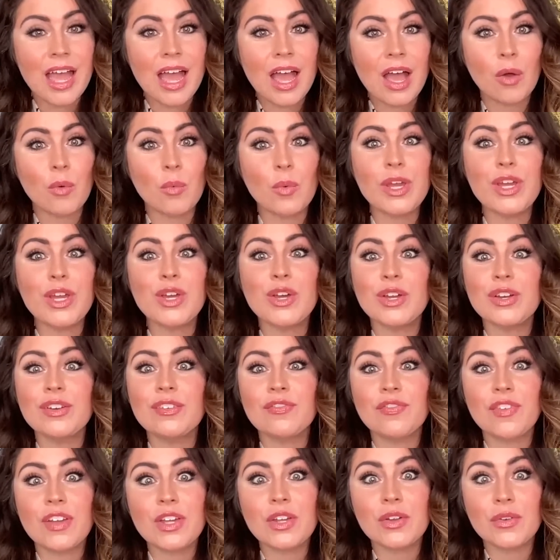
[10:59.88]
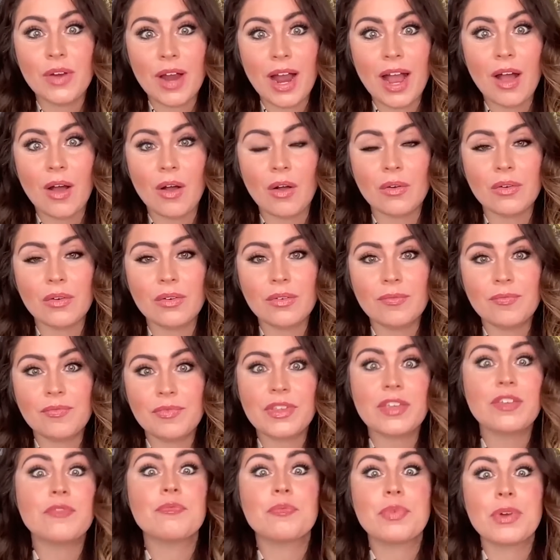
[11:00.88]
We couldn't figure out
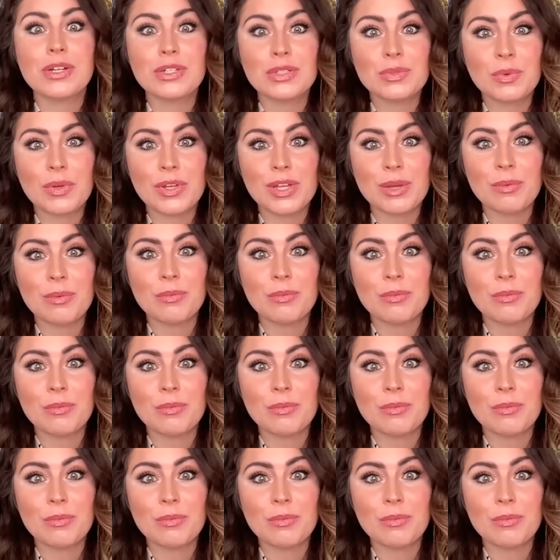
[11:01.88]
if Prince William